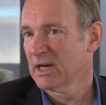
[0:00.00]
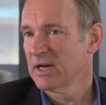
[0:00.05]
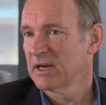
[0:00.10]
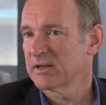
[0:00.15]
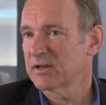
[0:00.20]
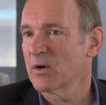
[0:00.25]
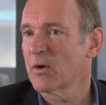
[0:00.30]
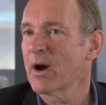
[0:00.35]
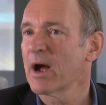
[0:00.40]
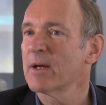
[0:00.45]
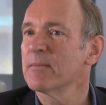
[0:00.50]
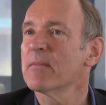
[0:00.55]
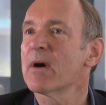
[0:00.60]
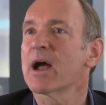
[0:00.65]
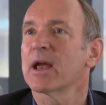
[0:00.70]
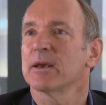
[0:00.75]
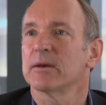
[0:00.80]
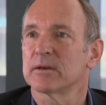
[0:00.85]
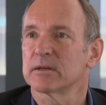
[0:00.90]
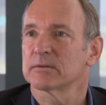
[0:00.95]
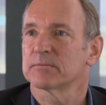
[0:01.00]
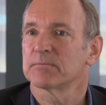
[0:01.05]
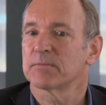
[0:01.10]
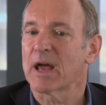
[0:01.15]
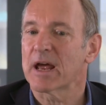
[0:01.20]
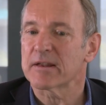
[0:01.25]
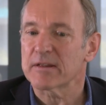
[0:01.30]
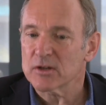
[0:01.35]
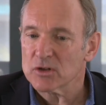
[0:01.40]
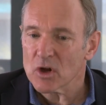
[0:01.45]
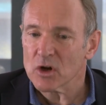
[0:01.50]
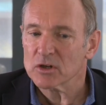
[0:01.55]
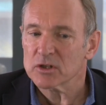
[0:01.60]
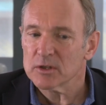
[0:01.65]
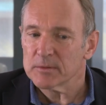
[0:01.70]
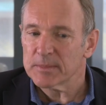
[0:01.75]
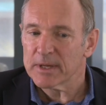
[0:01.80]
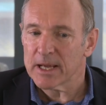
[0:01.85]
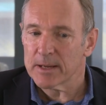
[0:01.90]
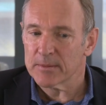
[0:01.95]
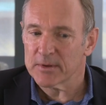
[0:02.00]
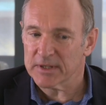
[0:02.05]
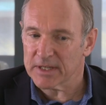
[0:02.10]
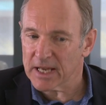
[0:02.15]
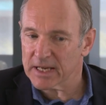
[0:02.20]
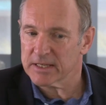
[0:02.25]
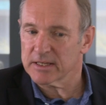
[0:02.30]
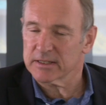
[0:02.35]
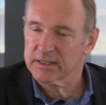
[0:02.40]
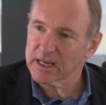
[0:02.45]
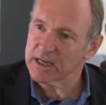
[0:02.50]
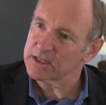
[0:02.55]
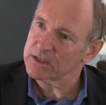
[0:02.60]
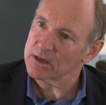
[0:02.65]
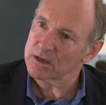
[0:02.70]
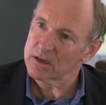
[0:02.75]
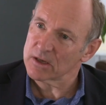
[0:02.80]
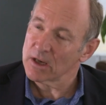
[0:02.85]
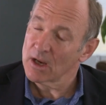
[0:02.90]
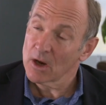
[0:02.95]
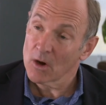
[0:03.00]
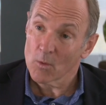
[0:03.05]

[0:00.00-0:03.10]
So I might, as a doctor, be able to get at data